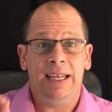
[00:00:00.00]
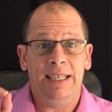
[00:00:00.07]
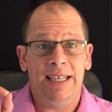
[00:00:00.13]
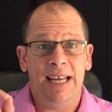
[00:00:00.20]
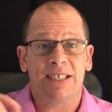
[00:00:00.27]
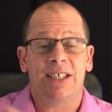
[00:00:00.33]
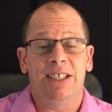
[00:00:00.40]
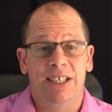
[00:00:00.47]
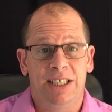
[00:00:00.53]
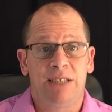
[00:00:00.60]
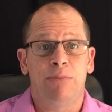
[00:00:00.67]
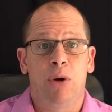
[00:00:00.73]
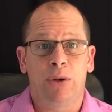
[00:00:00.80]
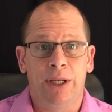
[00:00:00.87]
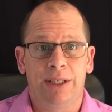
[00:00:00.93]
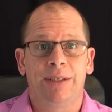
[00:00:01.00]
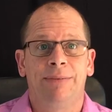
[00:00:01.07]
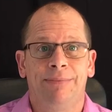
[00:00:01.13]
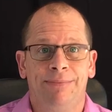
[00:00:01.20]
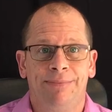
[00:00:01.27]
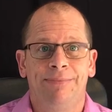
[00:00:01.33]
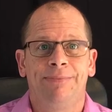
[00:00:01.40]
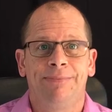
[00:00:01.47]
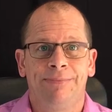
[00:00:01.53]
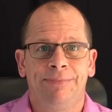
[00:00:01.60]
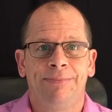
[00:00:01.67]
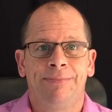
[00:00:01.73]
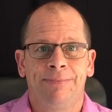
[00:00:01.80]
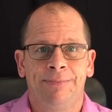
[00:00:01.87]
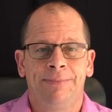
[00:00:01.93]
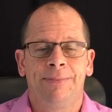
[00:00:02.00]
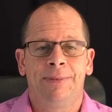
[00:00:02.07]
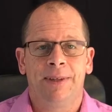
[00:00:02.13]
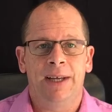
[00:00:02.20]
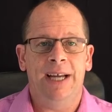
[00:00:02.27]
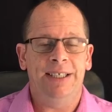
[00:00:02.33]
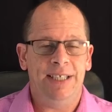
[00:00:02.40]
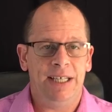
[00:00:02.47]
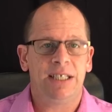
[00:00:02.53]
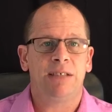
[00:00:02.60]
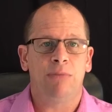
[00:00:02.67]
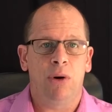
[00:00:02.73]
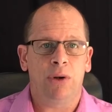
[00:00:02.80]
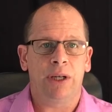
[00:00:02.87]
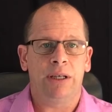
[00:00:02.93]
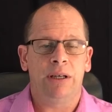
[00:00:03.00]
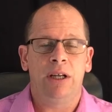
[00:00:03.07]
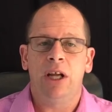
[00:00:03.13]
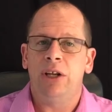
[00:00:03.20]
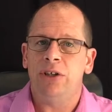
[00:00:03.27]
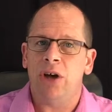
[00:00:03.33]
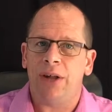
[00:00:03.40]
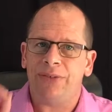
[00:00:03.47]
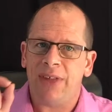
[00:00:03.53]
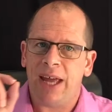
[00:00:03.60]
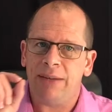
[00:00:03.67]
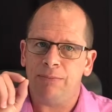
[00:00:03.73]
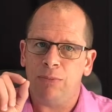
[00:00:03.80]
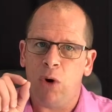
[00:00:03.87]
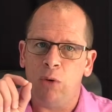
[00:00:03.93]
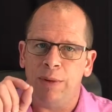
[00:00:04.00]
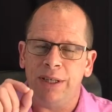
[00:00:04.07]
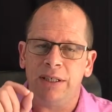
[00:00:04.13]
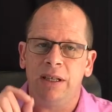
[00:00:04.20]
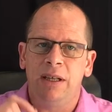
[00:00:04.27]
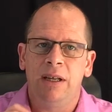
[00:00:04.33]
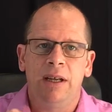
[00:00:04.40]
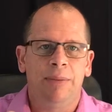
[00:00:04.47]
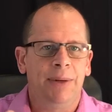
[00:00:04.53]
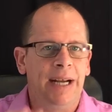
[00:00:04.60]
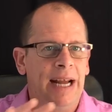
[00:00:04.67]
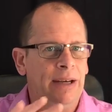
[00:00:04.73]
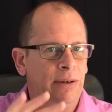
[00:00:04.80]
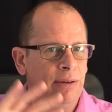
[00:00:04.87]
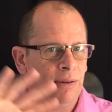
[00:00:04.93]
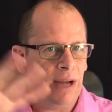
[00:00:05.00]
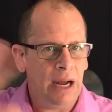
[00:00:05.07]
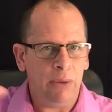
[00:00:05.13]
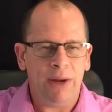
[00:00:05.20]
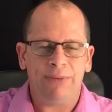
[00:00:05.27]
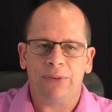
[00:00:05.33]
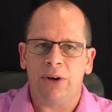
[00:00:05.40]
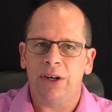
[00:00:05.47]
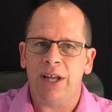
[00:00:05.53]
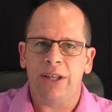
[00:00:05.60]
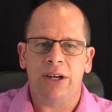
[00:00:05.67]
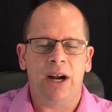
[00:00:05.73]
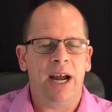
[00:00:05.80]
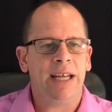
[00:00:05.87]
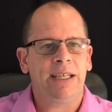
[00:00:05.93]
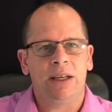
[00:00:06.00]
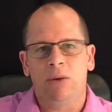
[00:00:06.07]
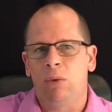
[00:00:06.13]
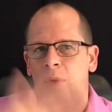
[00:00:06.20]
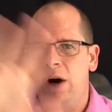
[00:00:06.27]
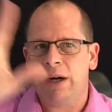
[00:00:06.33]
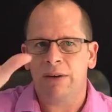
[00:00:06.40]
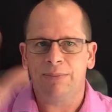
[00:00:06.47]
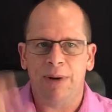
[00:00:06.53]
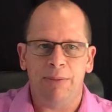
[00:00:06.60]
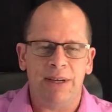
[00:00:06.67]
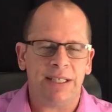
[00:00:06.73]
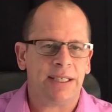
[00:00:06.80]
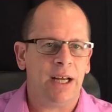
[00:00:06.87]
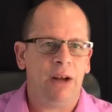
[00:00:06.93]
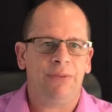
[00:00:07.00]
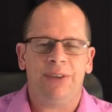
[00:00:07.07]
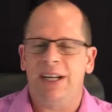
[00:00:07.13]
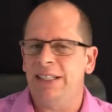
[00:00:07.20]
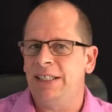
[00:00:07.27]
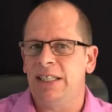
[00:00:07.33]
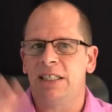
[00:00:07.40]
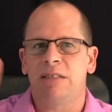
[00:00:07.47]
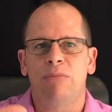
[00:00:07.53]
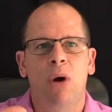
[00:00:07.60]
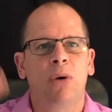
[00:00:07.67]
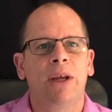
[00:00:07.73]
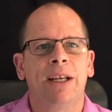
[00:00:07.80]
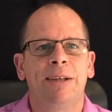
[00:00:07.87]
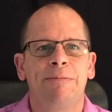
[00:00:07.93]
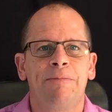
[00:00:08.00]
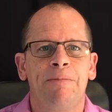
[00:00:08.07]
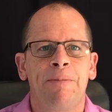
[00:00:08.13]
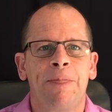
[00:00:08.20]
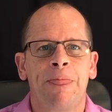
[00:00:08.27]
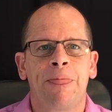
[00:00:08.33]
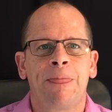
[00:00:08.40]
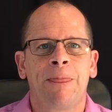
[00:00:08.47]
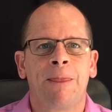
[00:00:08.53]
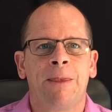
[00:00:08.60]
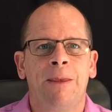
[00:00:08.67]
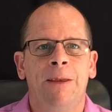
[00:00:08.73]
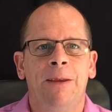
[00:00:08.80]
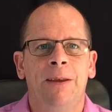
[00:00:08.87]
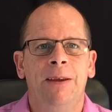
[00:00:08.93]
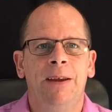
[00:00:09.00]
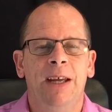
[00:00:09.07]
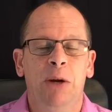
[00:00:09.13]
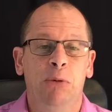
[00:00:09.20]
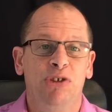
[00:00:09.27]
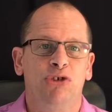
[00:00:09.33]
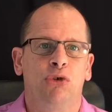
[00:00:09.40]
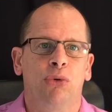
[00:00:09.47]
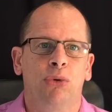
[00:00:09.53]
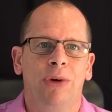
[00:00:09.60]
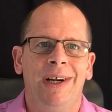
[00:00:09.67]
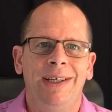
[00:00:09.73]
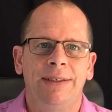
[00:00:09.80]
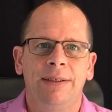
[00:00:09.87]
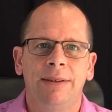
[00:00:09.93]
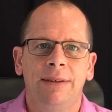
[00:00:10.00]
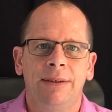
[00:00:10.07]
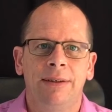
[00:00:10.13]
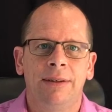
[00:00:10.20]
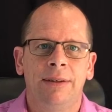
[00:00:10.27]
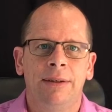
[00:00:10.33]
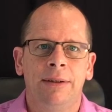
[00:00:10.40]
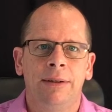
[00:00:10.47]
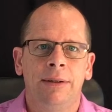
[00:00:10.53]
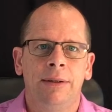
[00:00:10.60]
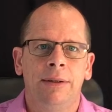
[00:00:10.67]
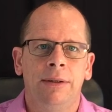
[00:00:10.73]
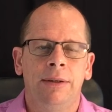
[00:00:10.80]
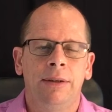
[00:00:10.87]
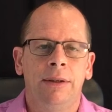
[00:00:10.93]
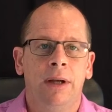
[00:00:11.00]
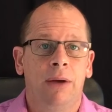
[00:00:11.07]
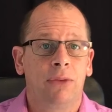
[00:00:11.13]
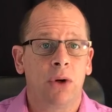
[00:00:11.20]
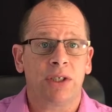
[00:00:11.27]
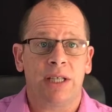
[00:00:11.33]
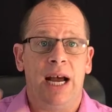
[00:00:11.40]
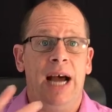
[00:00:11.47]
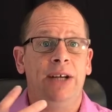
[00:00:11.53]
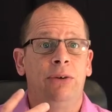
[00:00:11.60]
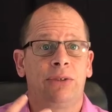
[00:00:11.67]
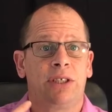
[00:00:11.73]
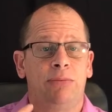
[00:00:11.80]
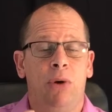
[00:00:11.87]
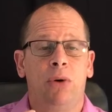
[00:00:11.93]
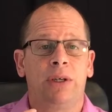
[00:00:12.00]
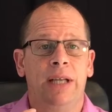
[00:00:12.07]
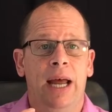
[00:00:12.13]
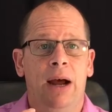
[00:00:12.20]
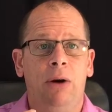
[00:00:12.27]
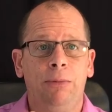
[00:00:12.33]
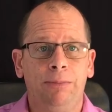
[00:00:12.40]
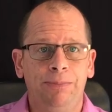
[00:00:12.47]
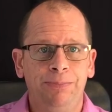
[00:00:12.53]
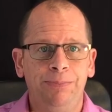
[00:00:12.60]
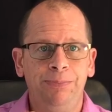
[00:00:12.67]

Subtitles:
Yes, I did smoke it. I did smoke it. Not that moment, but I went for another hike and a walk by myself, and I did smoke it. It was great. Of course, I don't smoke now.